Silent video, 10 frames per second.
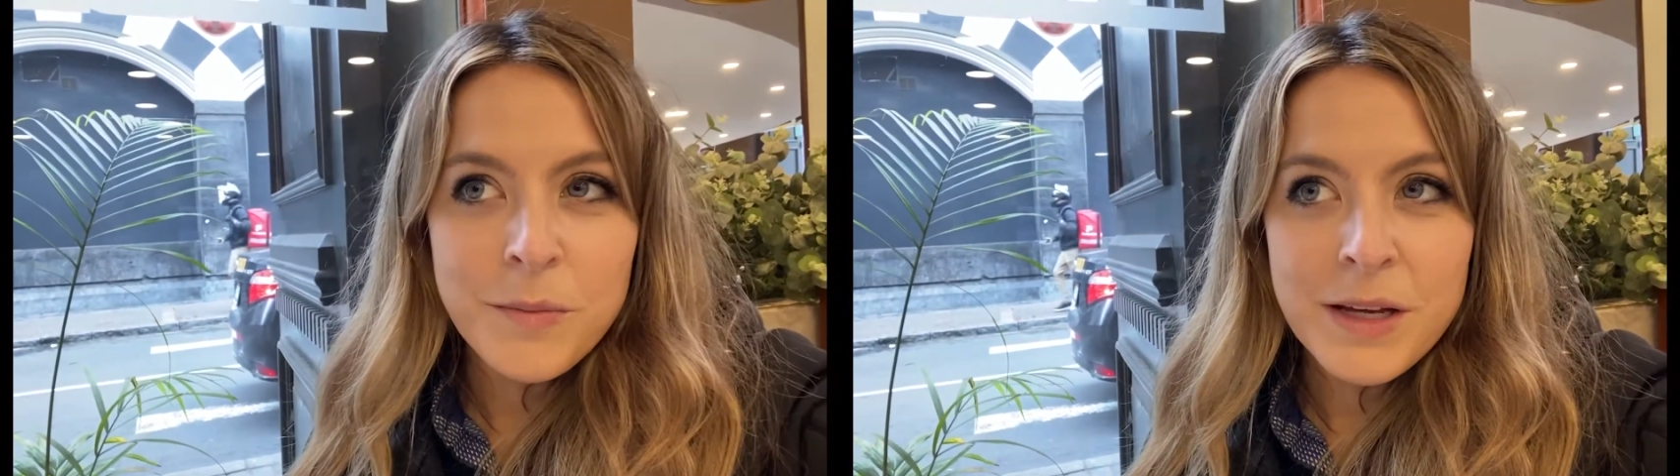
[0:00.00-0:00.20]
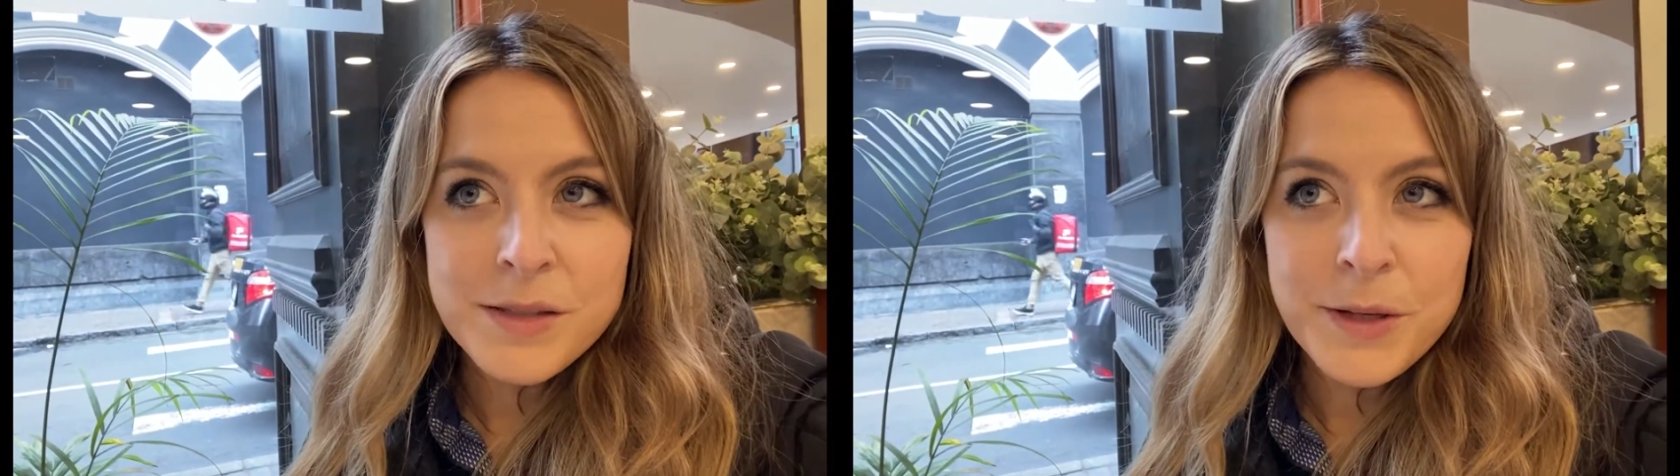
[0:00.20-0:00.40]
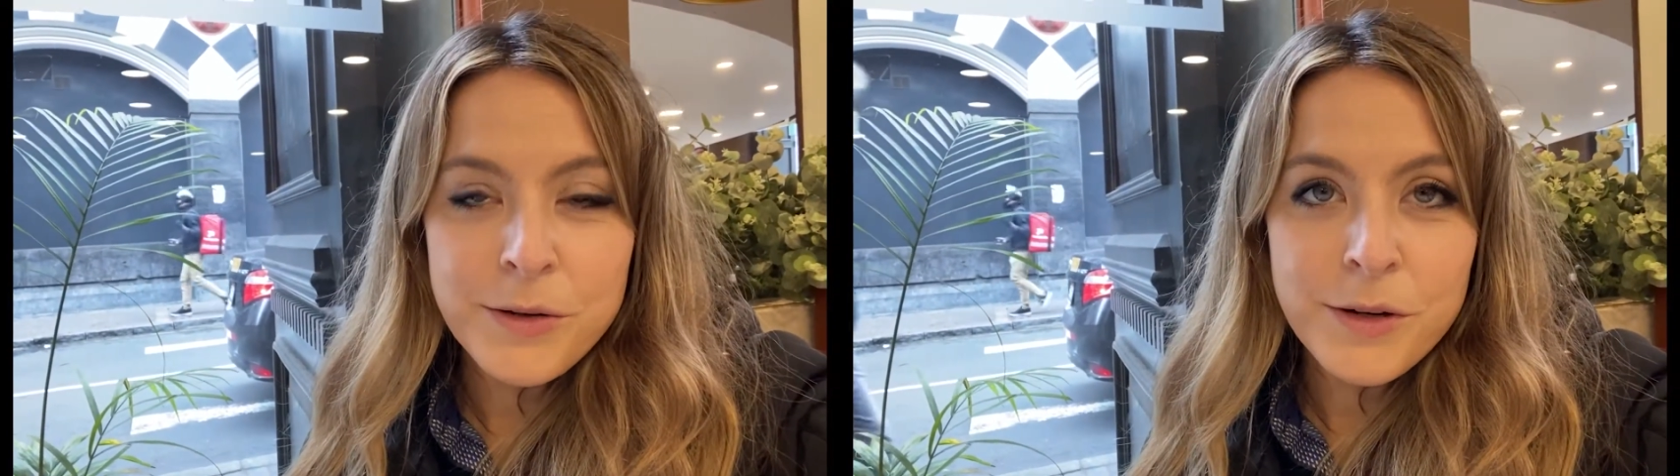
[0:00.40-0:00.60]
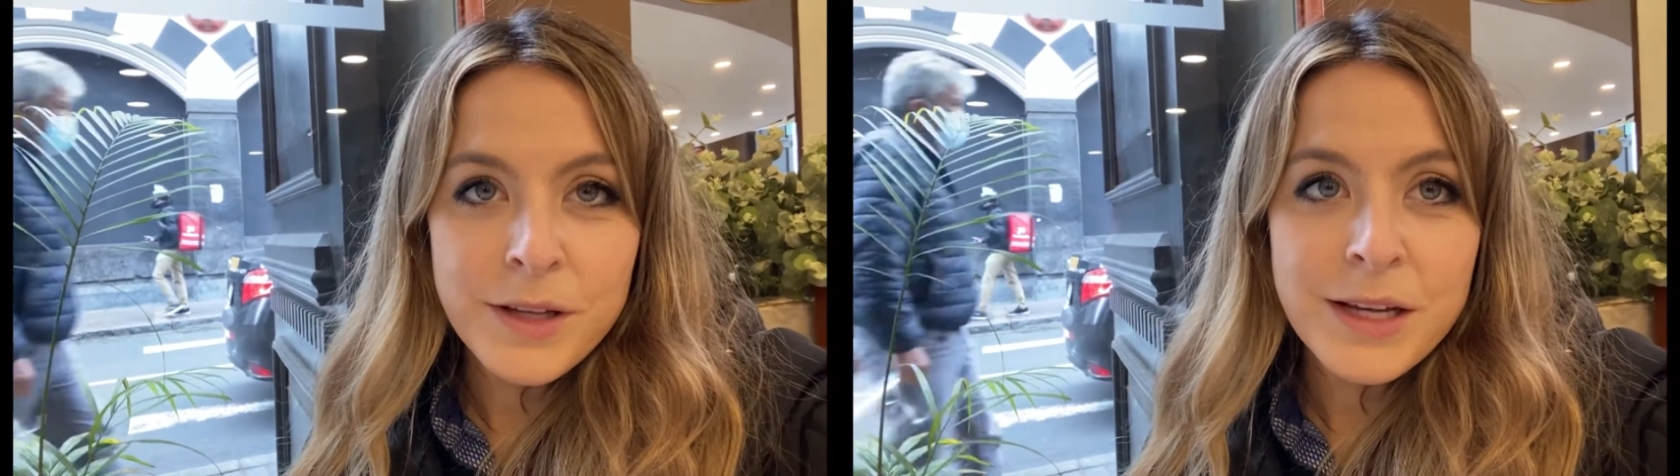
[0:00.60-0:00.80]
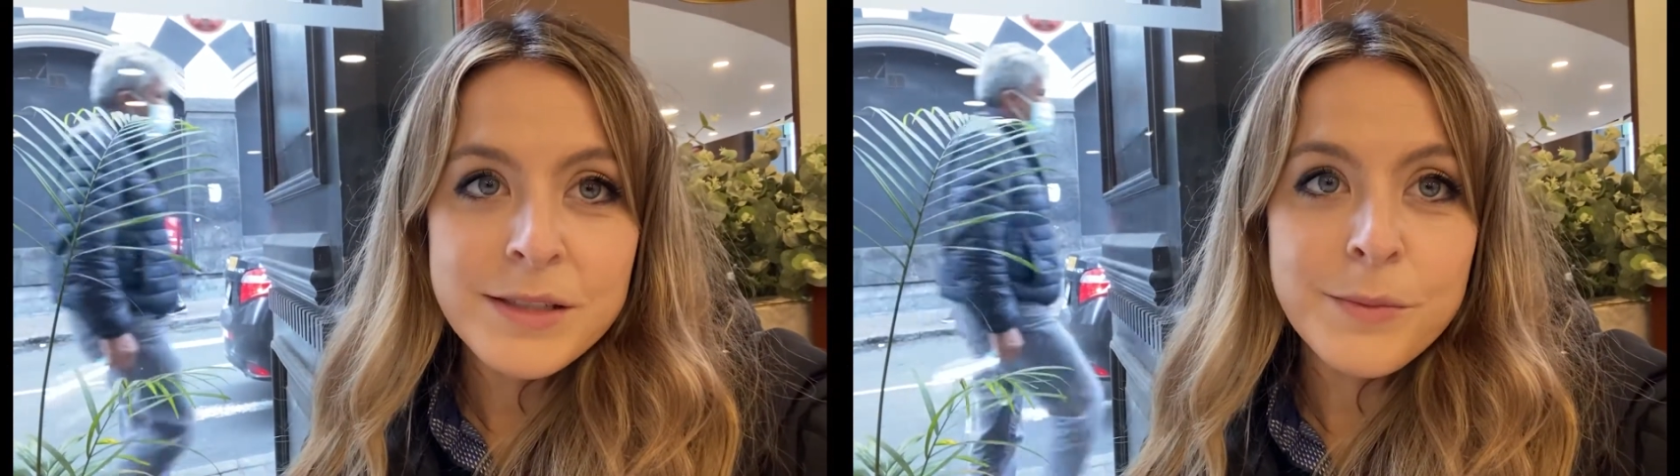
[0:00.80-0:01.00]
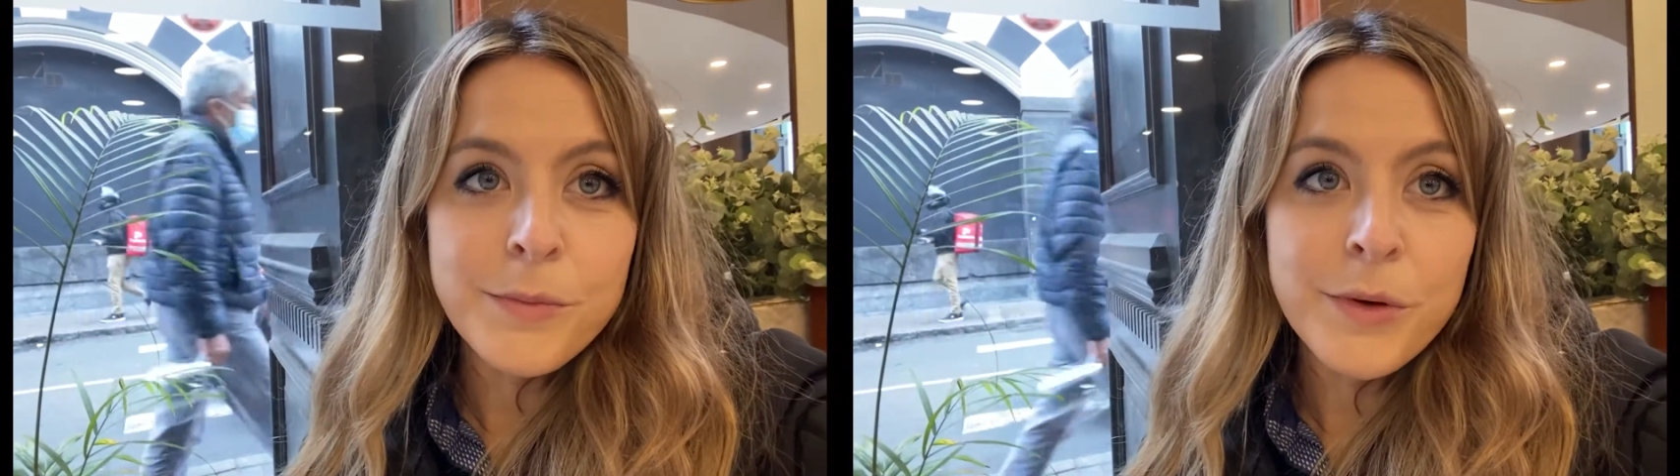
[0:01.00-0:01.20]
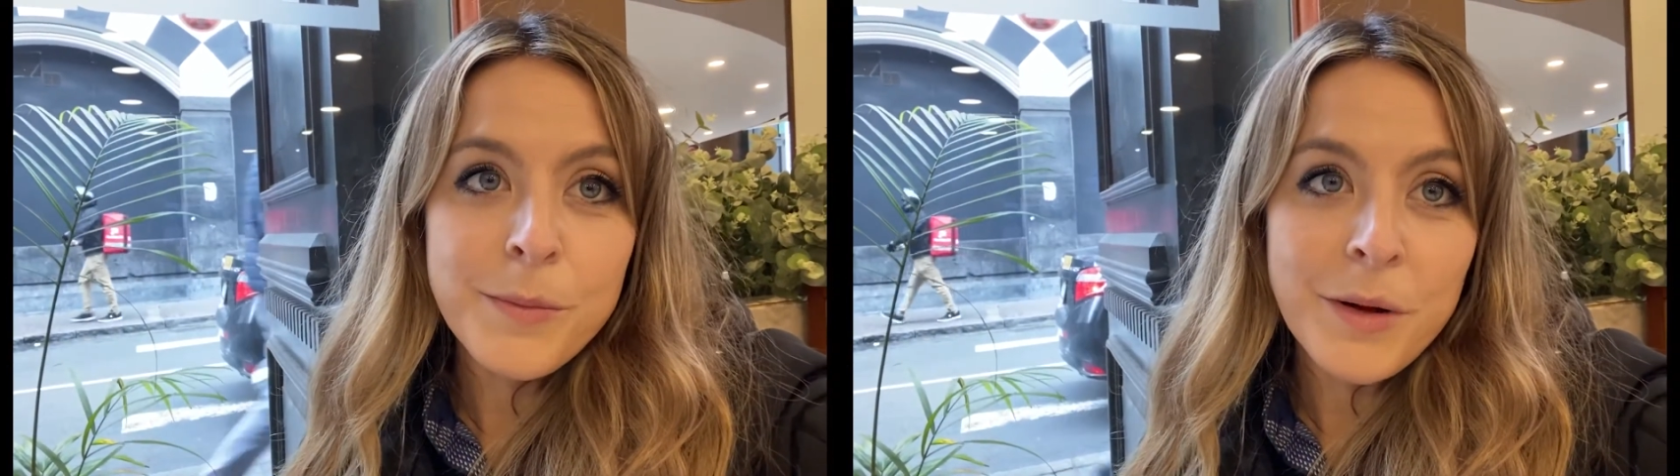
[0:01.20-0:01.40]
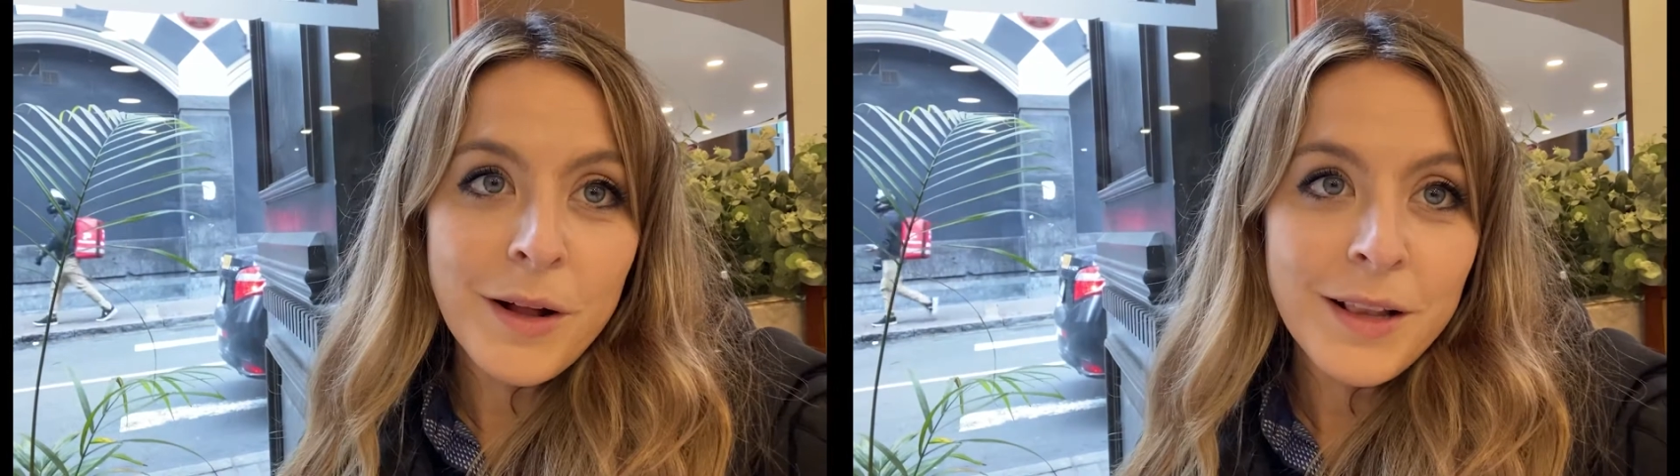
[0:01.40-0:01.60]
mi español es muy
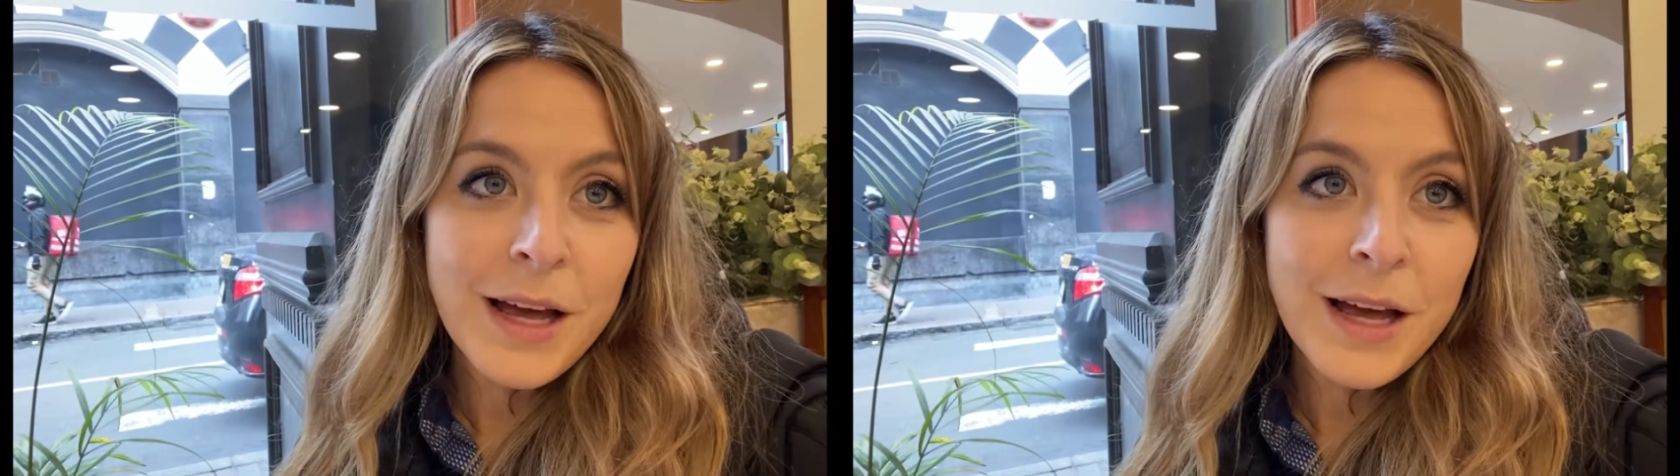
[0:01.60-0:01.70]
mal,